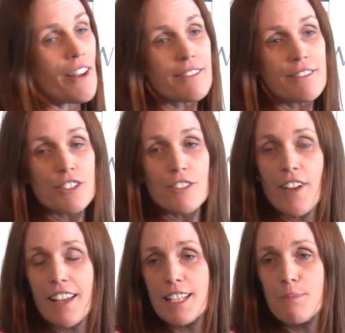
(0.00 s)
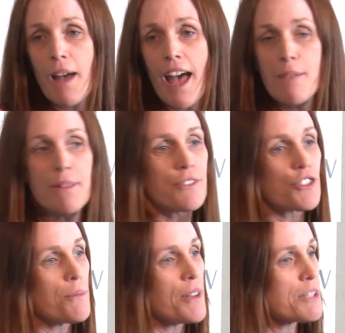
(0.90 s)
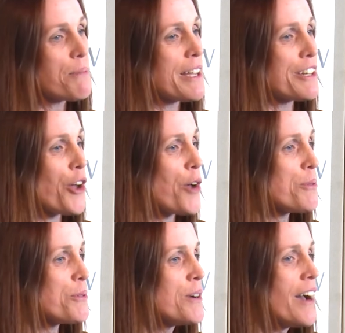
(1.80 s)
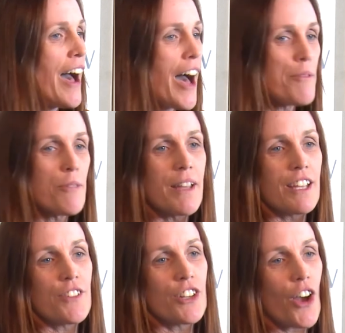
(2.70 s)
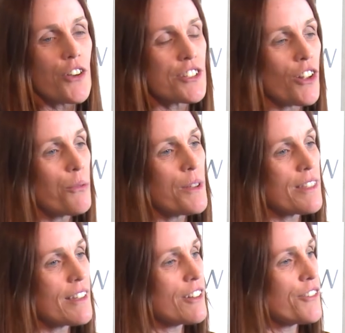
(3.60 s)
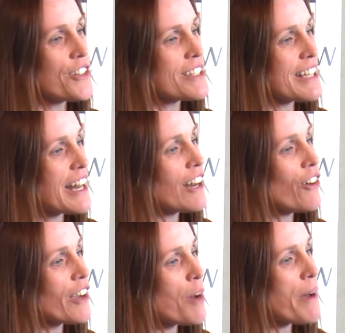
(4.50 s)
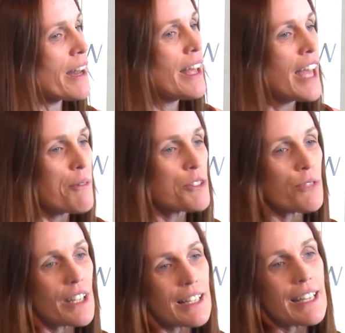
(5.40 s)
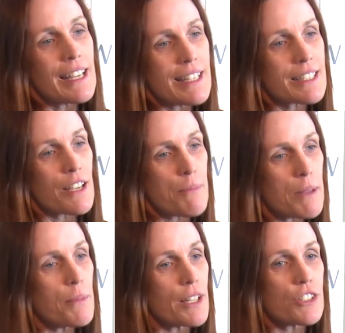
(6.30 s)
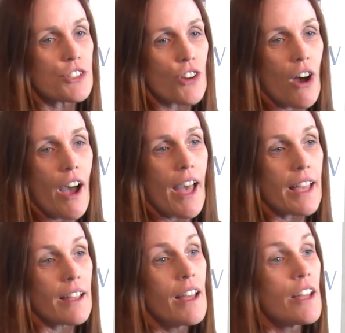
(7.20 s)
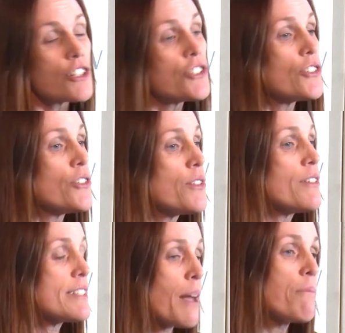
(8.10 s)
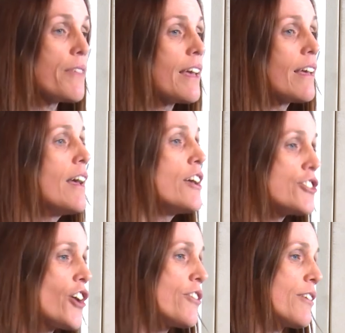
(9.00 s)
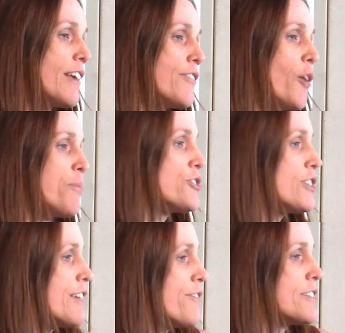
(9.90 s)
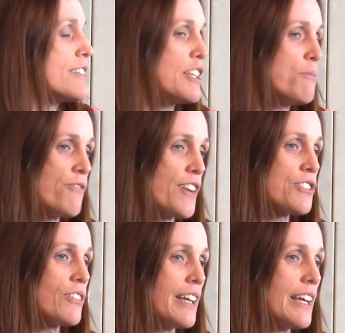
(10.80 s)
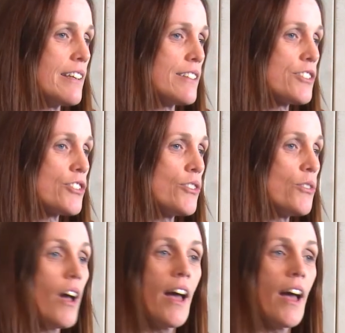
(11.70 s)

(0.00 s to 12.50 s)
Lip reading: I'd sort of, I guess, pay a bit of tribute to Peter Noble, who many of you know, who's not with the university any longer. But it was really his commitment to trying to do something, give the opportunity for senior professional leaders to